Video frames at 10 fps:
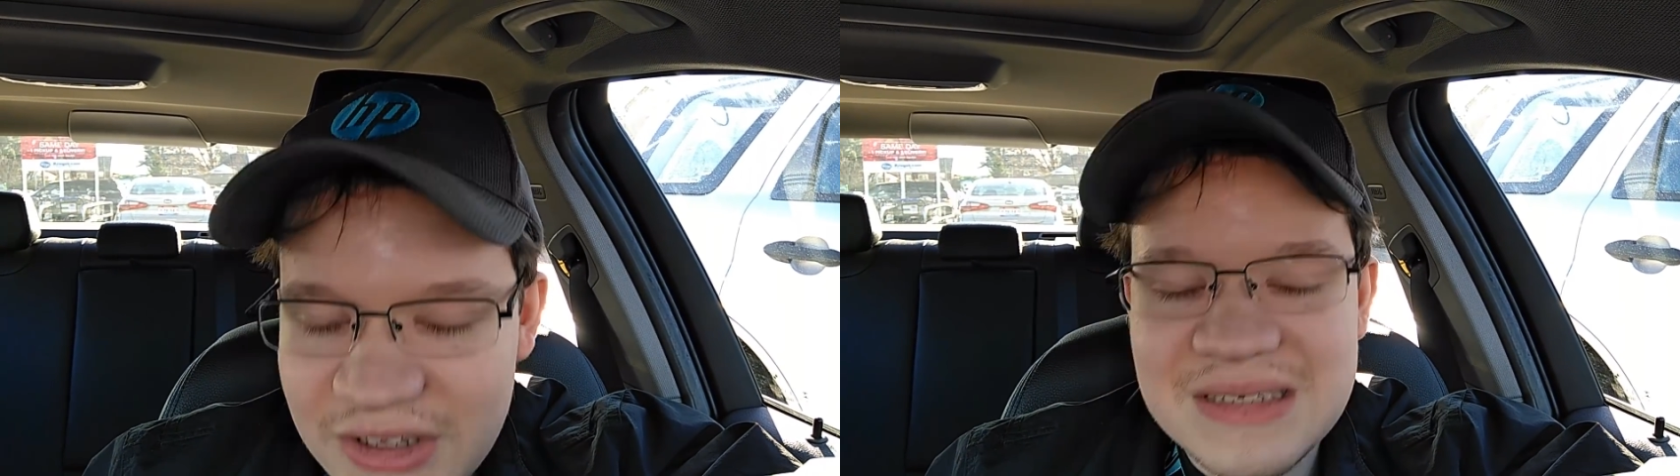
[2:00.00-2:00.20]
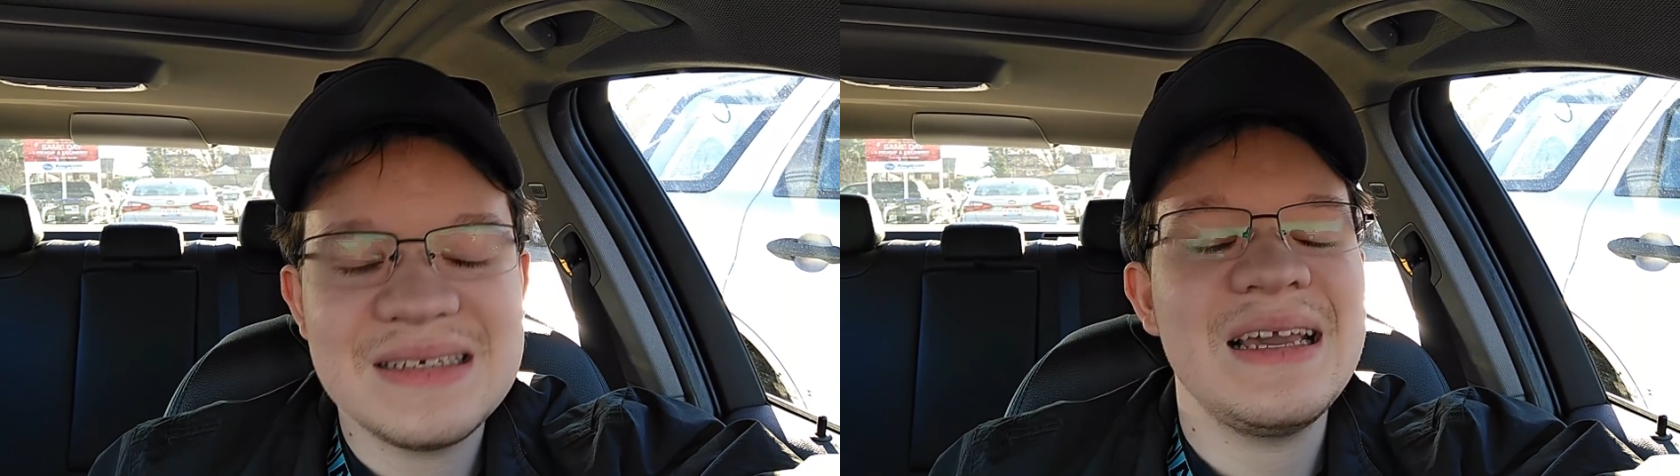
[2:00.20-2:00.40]

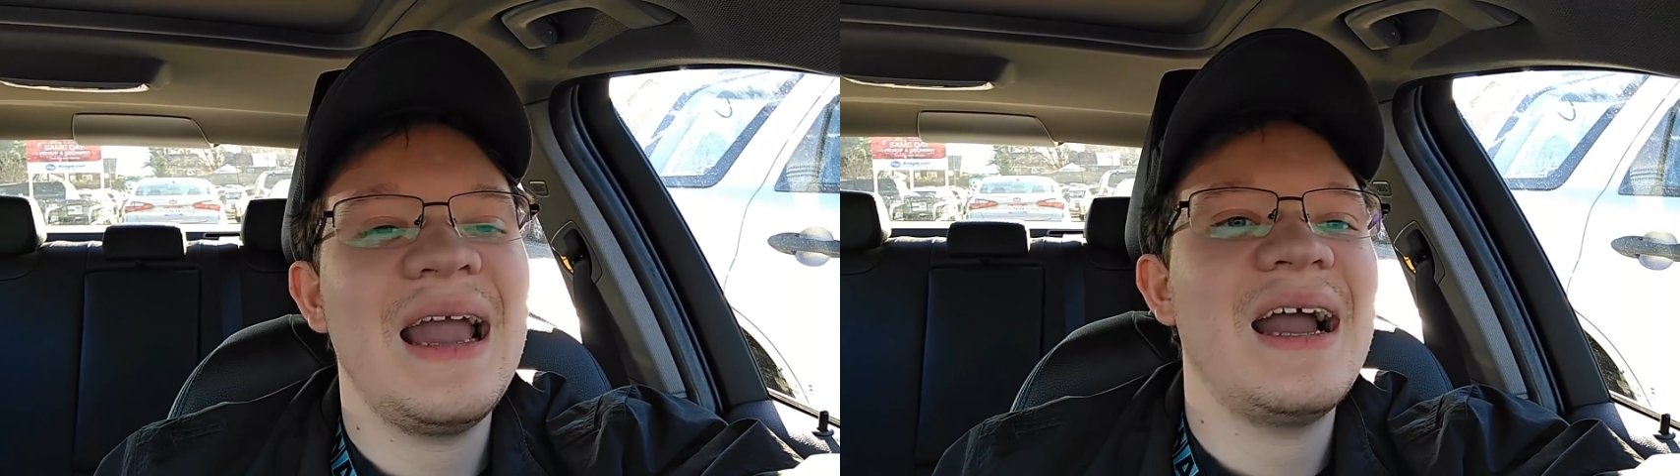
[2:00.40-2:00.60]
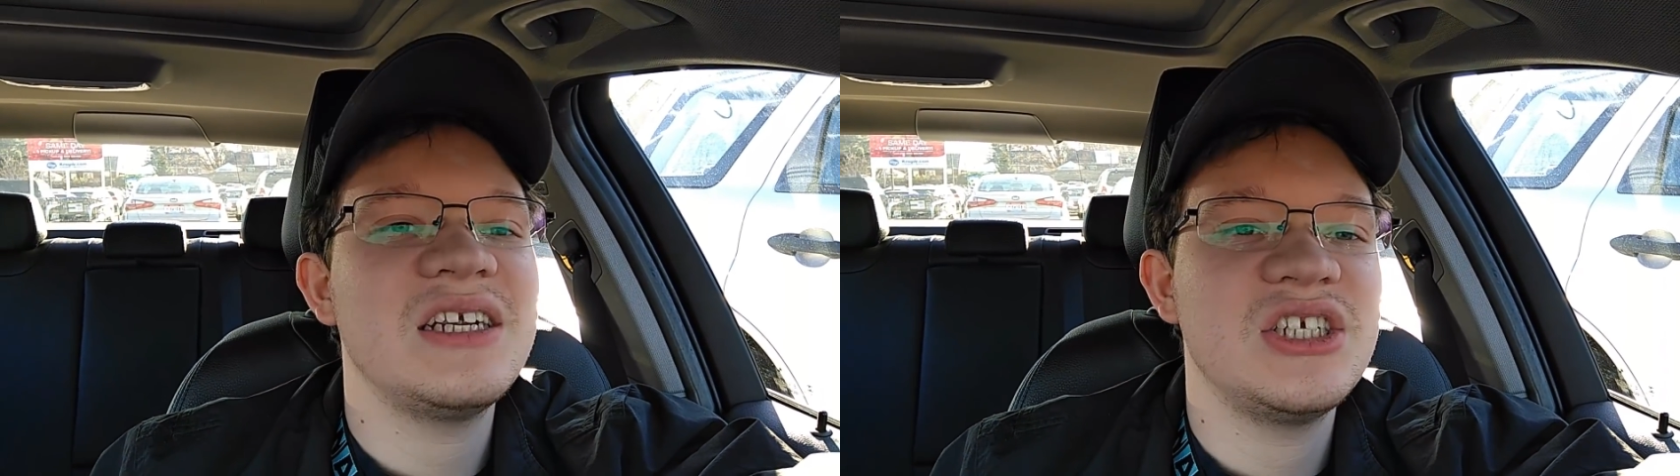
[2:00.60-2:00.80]
this
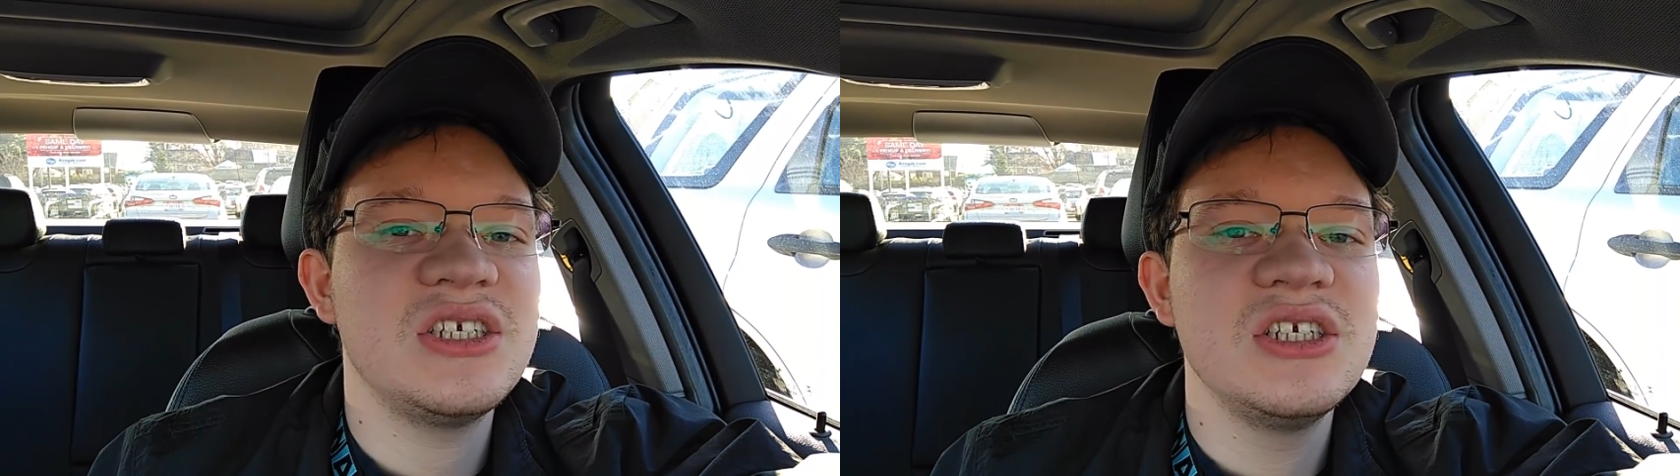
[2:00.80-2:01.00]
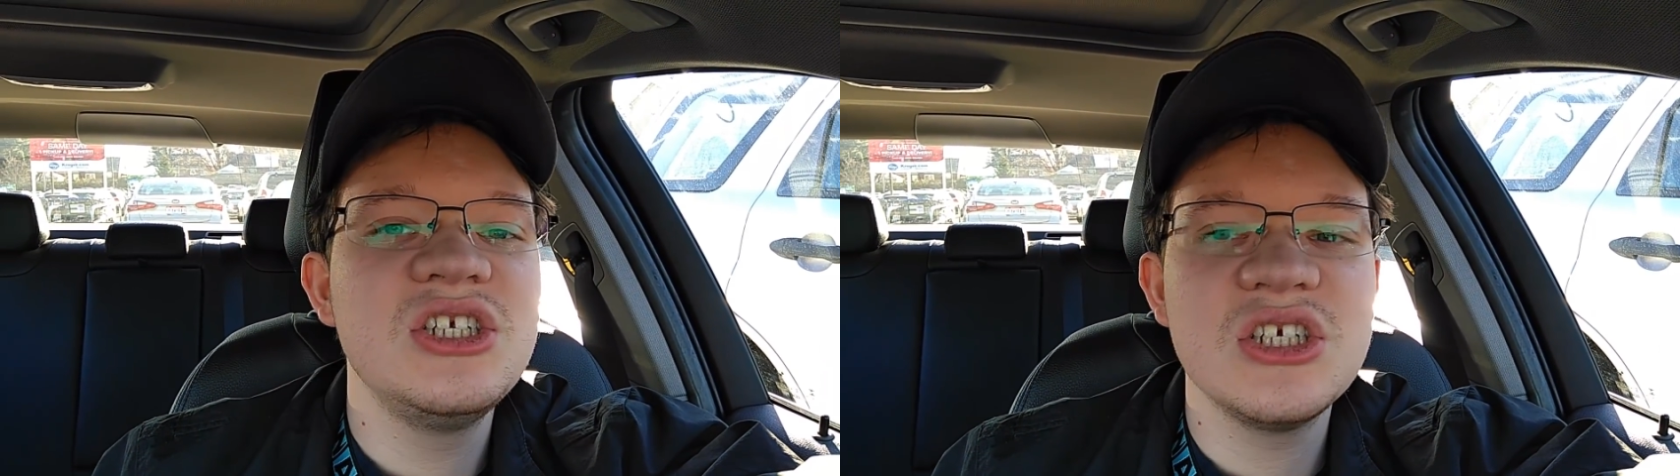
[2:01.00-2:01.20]
cash
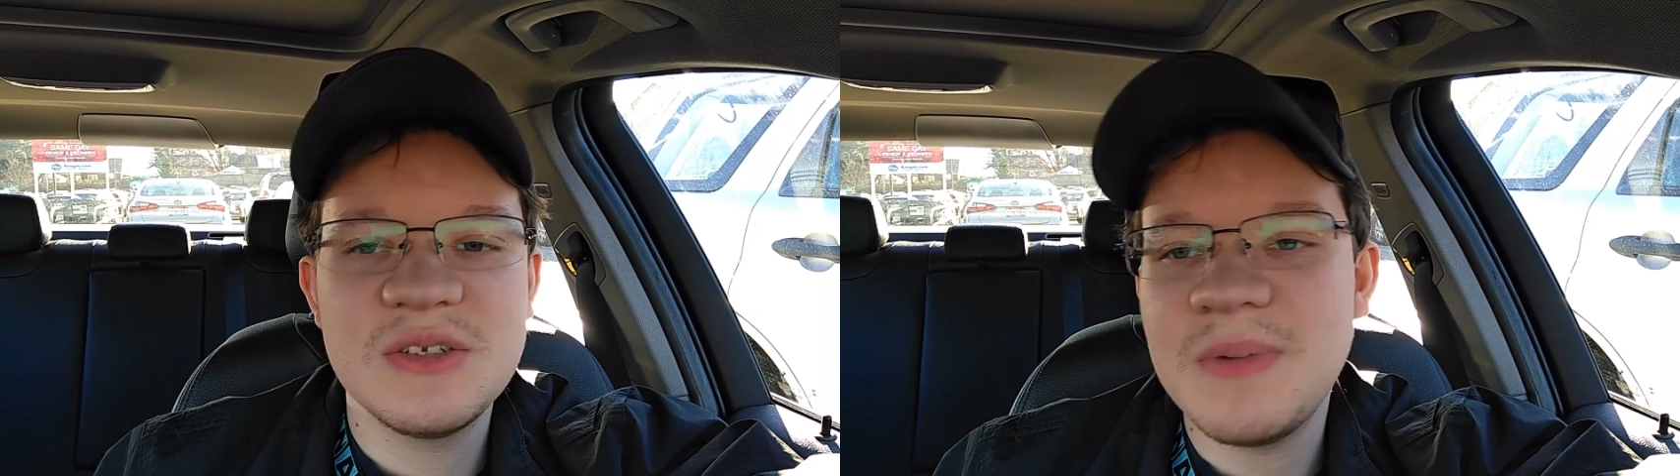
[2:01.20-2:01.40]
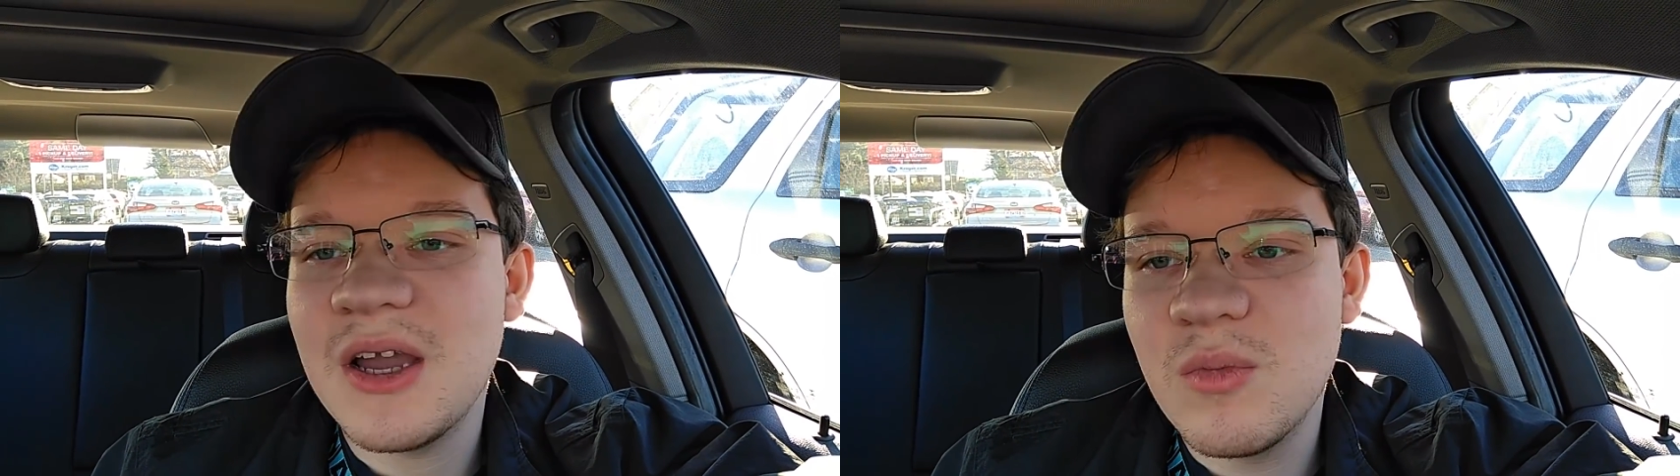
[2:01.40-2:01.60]

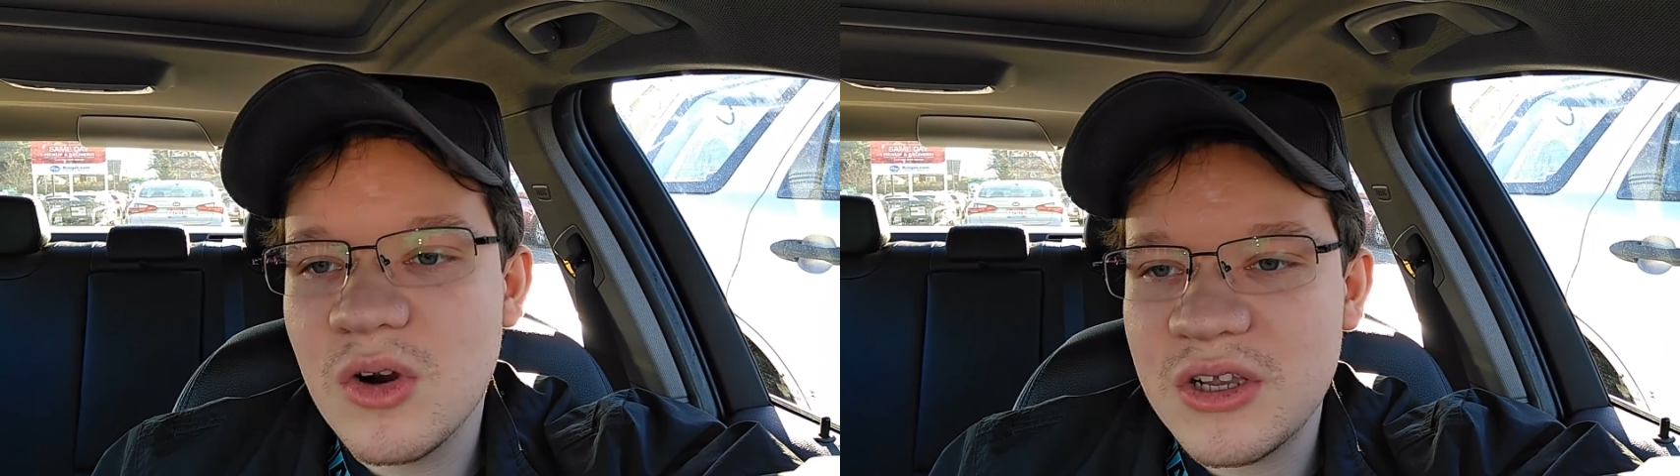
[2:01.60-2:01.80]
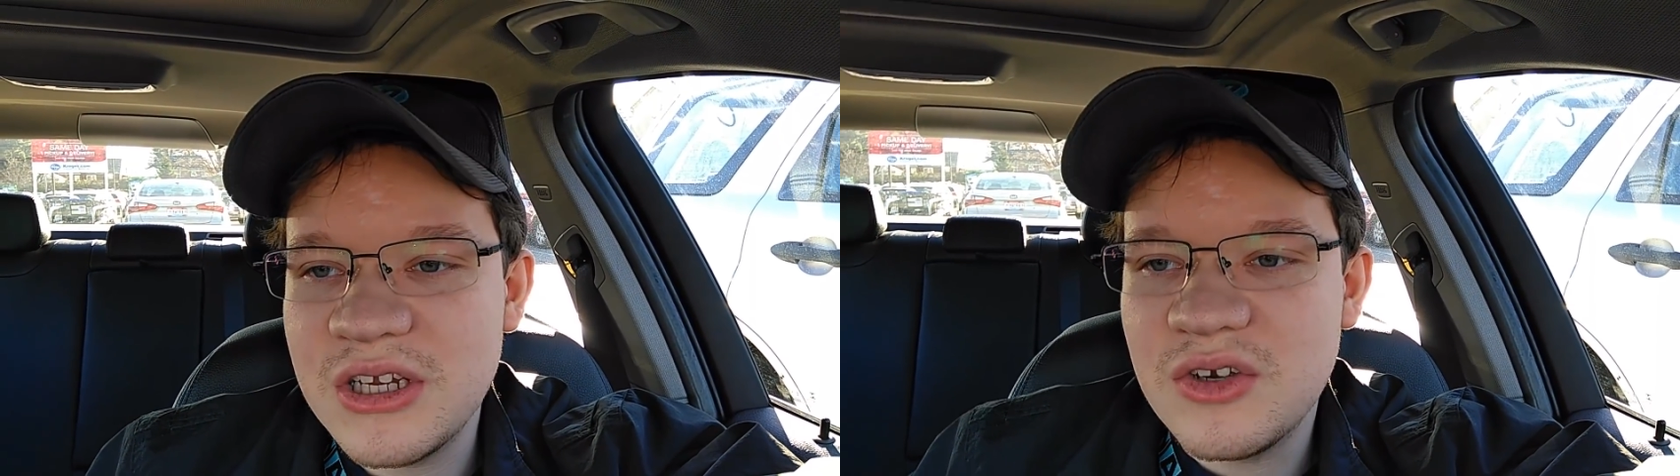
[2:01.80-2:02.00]
just by
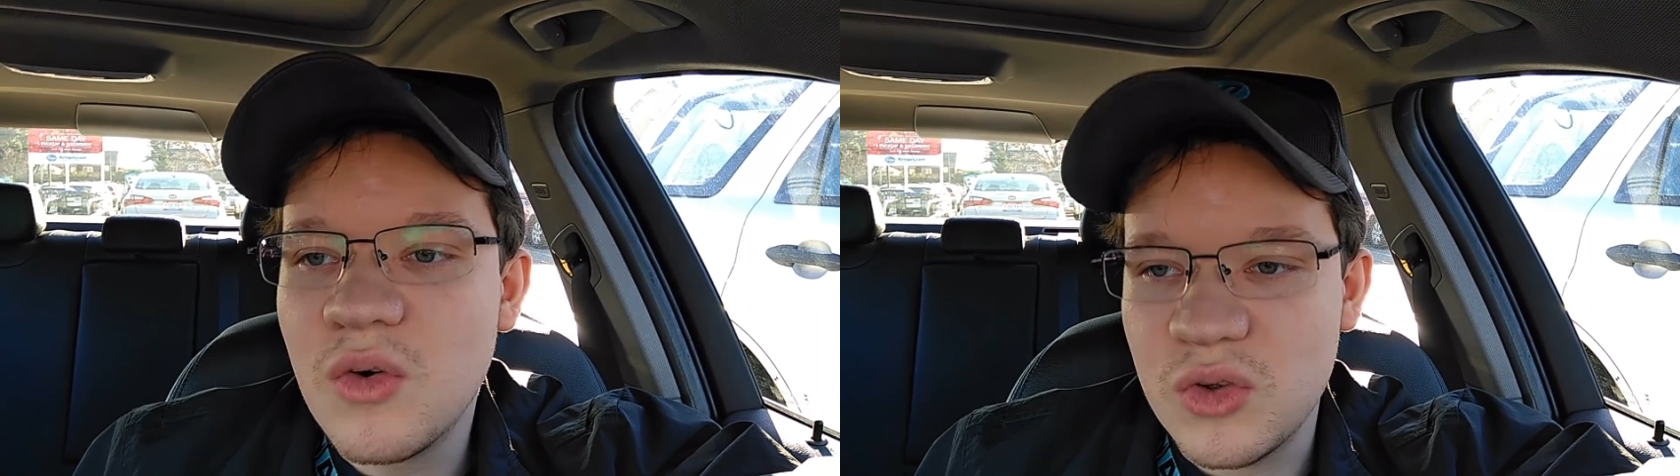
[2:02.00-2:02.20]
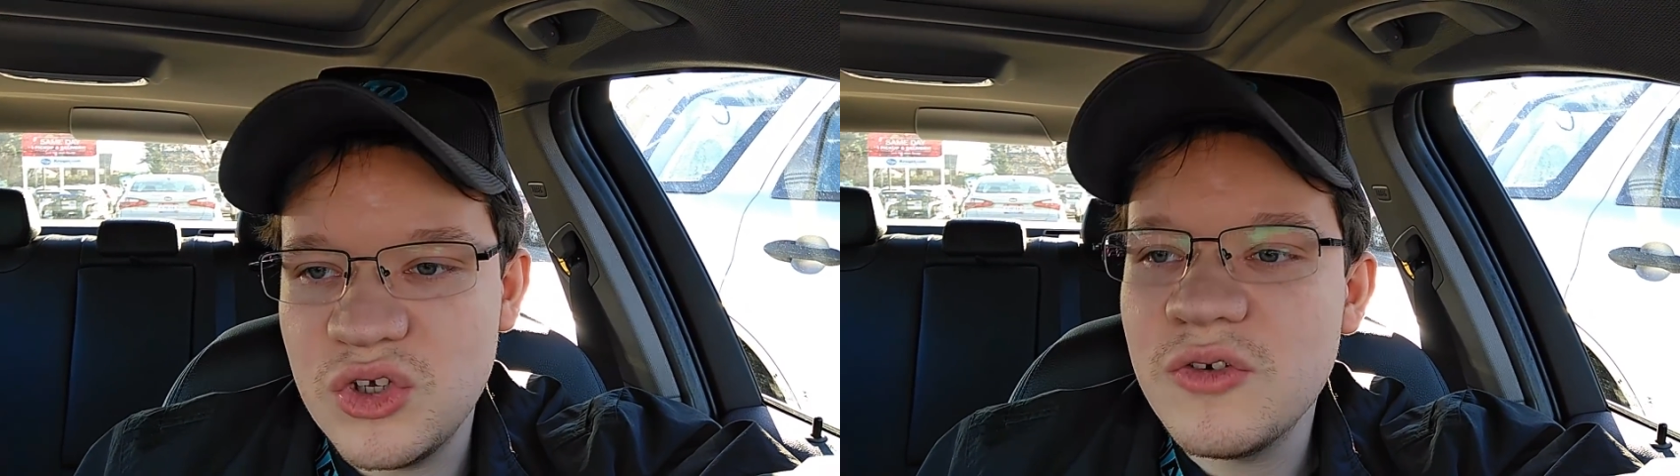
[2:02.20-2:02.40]
working at
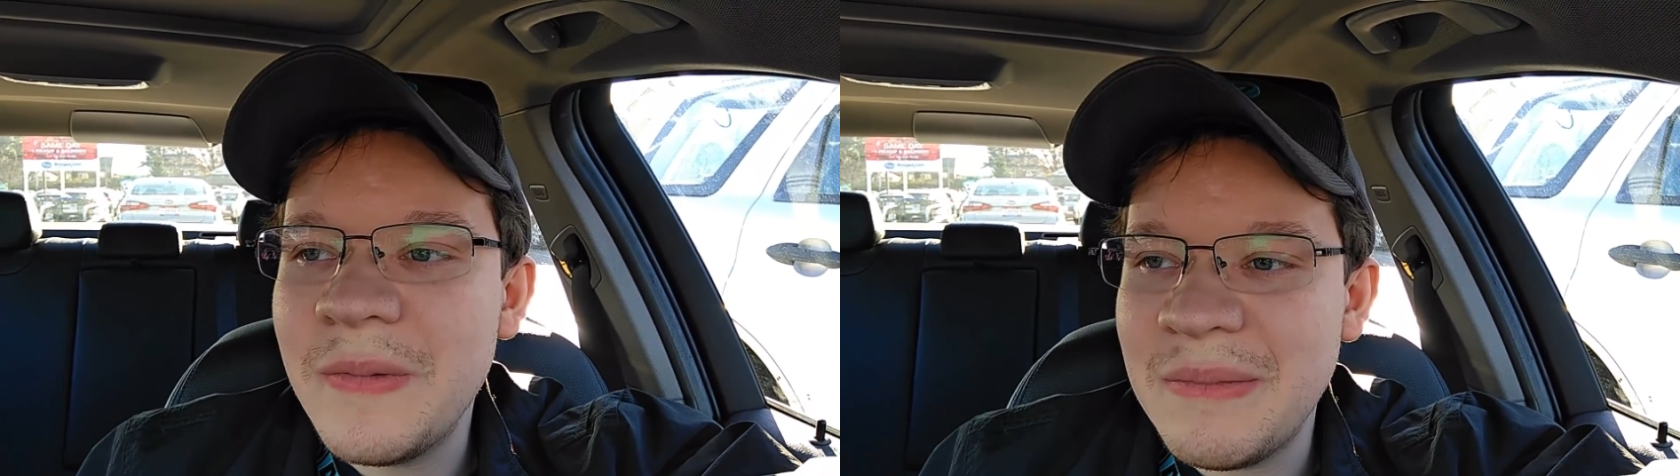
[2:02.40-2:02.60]
Google. You could